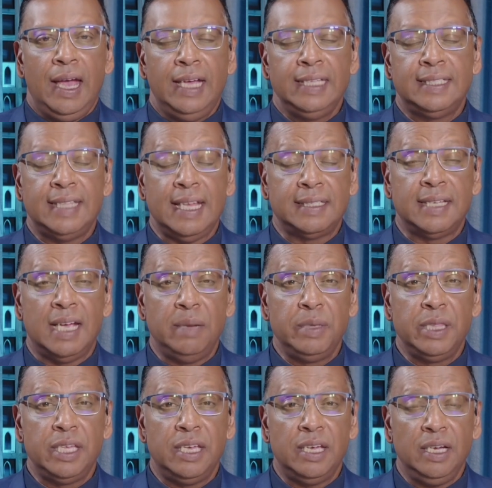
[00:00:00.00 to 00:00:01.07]
It's that time
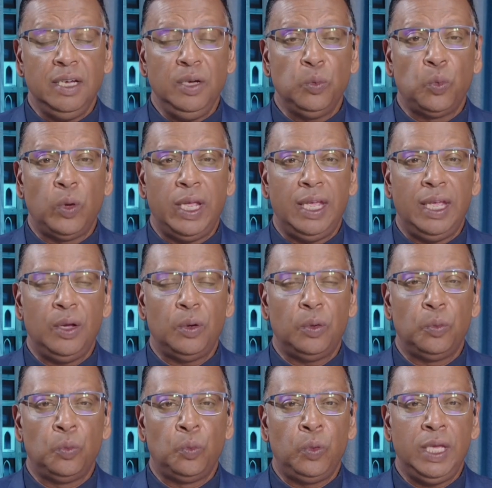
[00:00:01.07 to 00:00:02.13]
of the year where
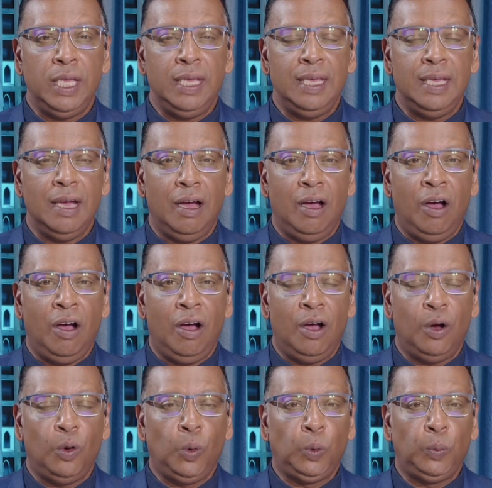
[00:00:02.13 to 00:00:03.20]
we
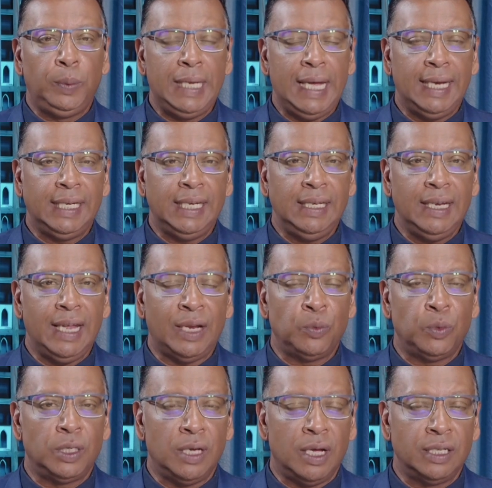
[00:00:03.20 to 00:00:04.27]
are all planning
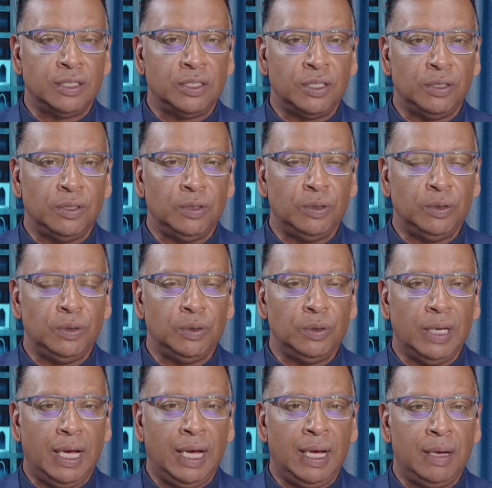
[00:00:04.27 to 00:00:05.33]
and would like
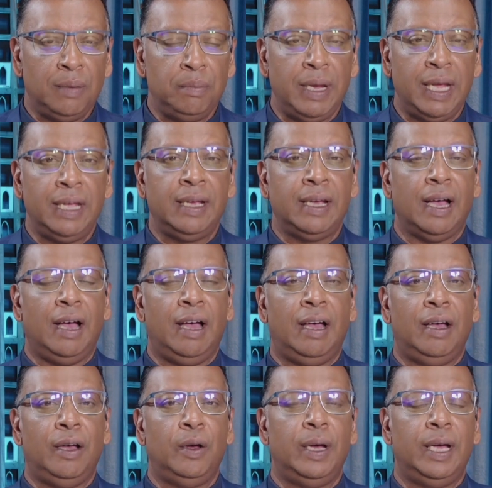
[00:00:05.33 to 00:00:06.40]
to make
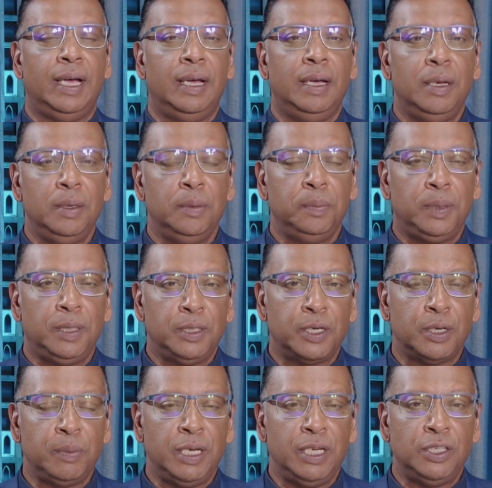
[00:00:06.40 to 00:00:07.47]
our
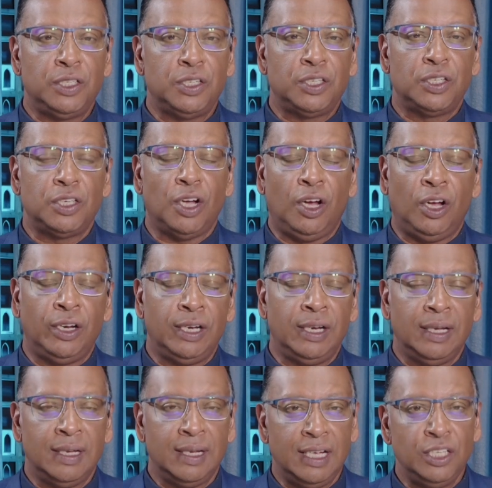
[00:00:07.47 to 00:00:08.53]
pilgrimage
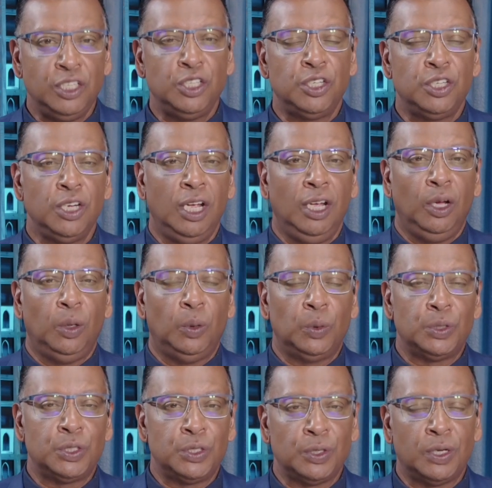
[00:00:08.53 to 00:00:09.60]
on Hajj
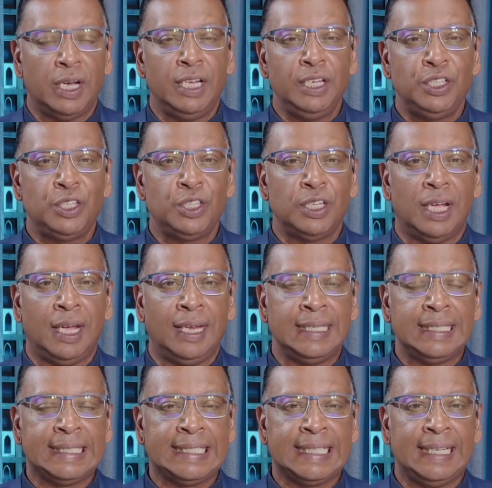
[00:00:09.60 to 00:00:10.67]
or to Hajj,
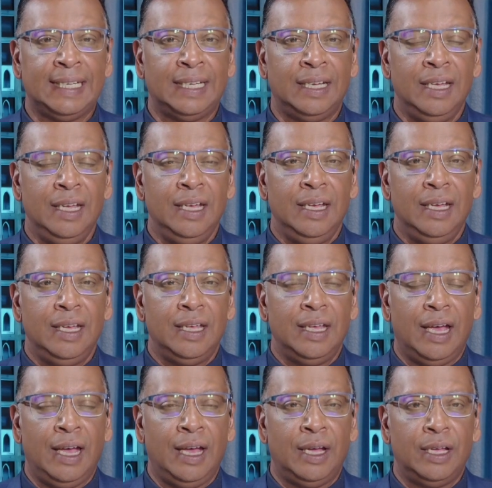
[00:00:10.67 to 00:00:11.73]
and
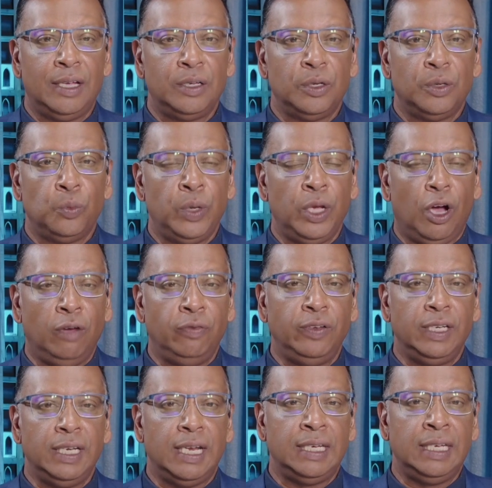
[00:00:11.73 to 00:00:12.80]
we
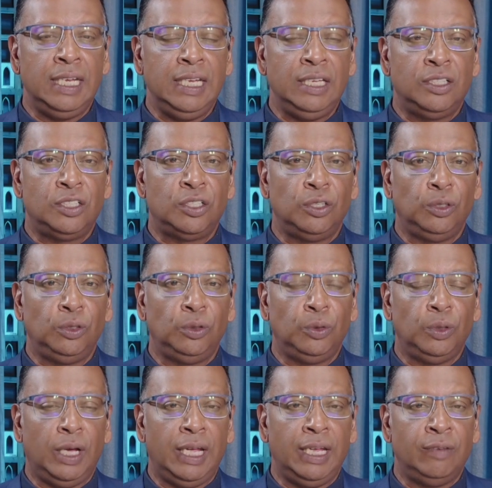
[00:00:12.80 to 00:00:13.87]
often need
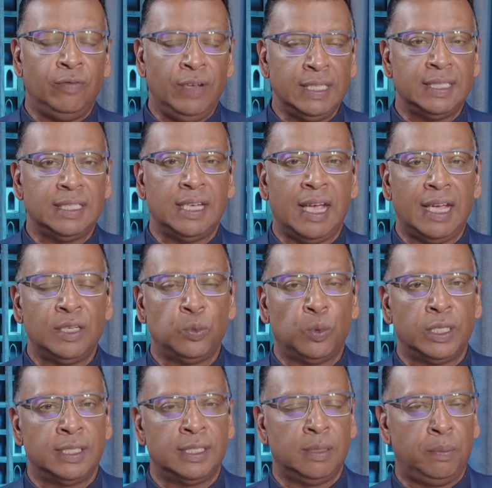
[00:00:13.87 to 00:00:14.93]
to investigate
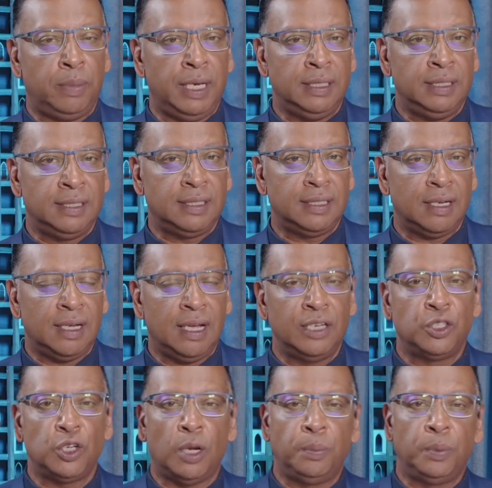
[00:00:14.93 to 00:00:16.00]
what is the best
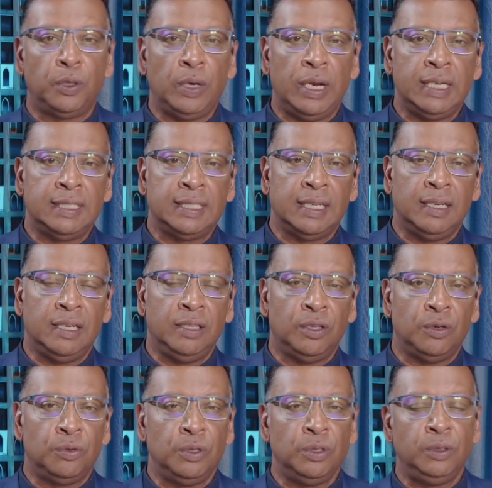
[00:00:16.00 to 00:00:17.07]
Hajj operator,
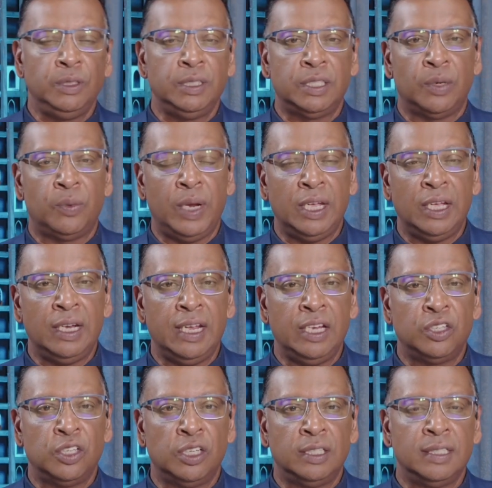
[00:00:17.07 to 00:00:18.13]
the rules, the
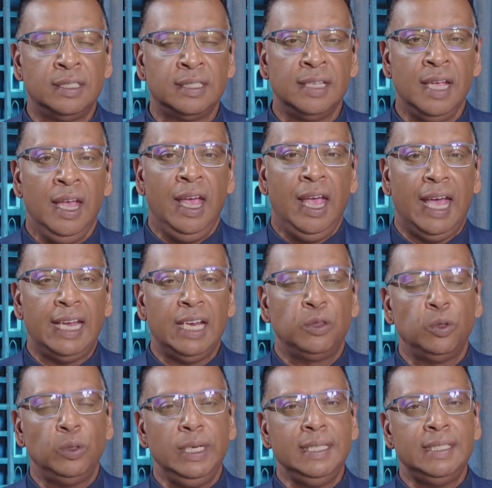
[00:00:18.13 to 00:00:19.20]
regulations. And I
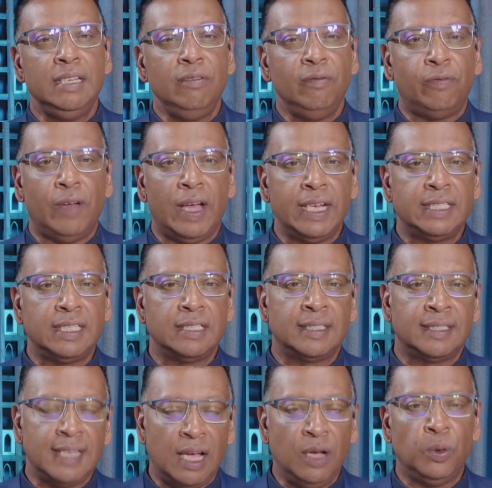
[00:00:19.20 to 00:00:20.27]
thought, let's invite
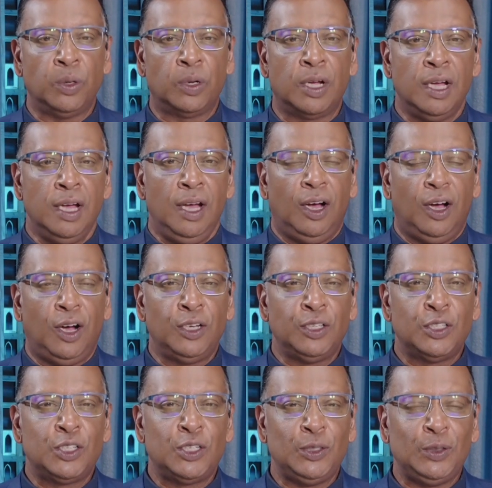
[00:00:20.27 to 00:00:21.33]
Sahuc
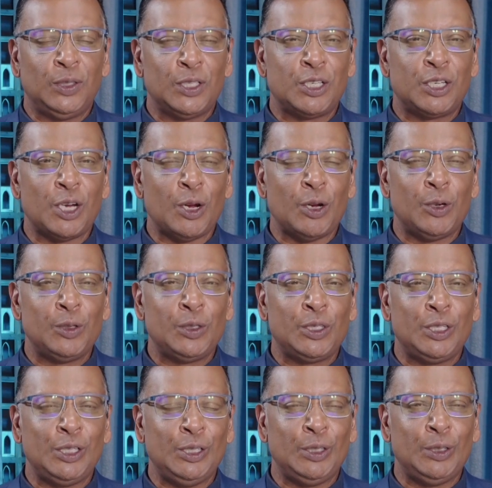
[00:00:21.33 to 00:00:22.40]
onto the show
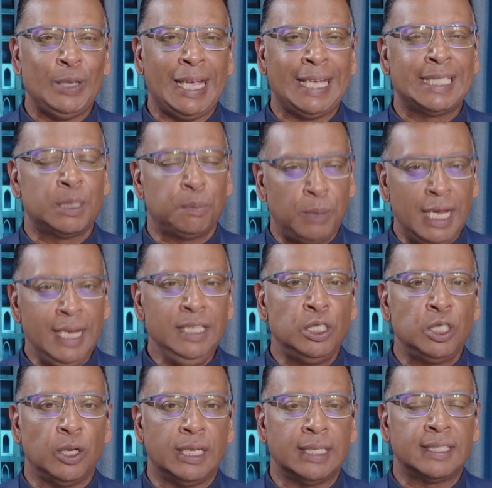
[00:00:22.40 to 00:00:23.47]
to explain
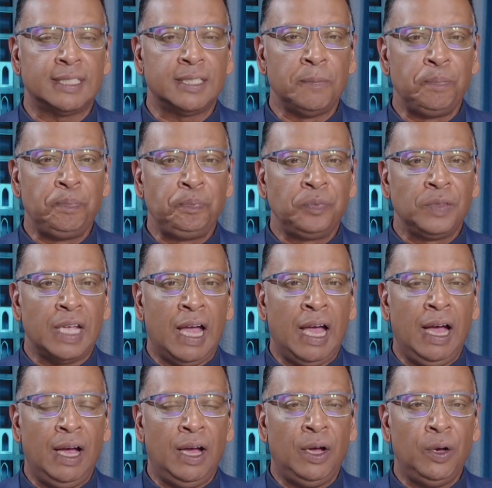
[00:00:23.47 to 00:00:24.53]
to us
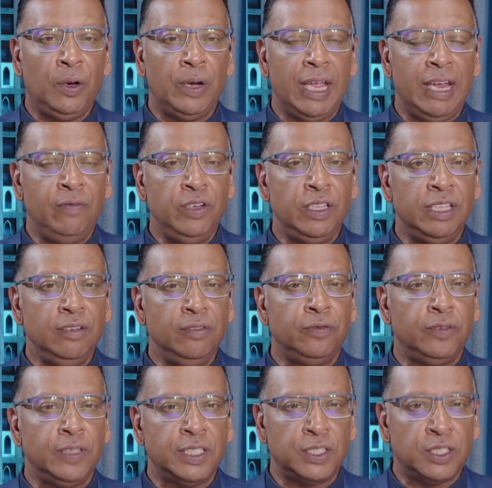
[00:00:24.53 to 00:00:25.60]
how everything
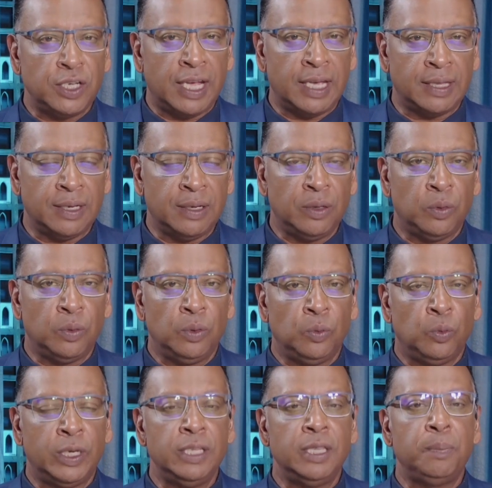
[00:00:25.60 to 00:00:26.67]
fits together.
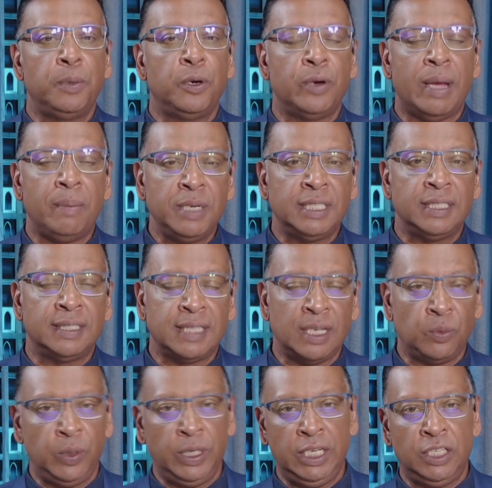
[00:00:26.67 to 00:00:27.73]
What are the parameters
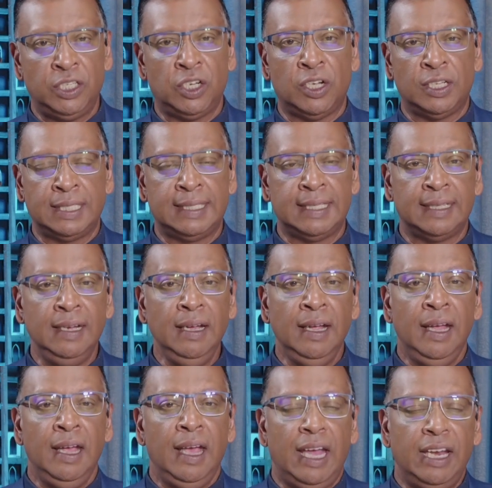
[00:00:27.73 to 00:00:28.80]
that we need to consider?
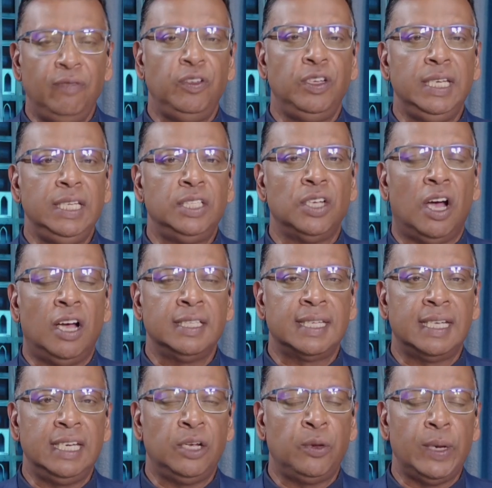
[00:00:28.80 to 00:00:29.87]
And if you need to
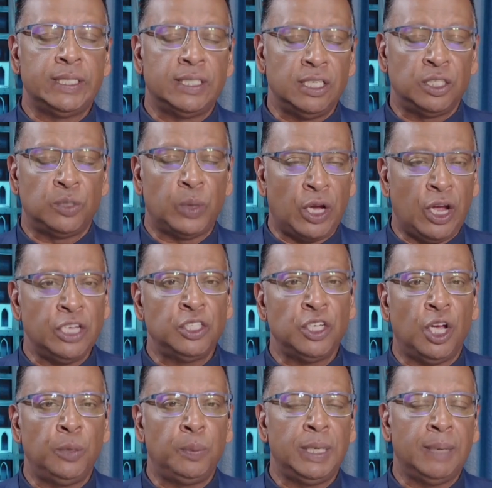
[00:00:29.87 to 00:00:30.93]
ask any questions, we're going
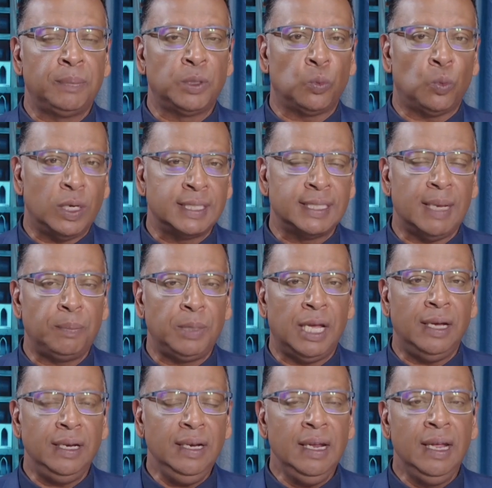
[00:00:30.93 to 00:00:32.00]
to open up the WhatsApp
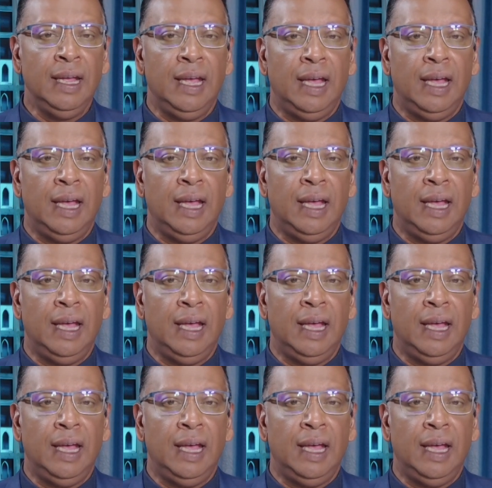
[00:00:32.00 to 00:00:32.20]
line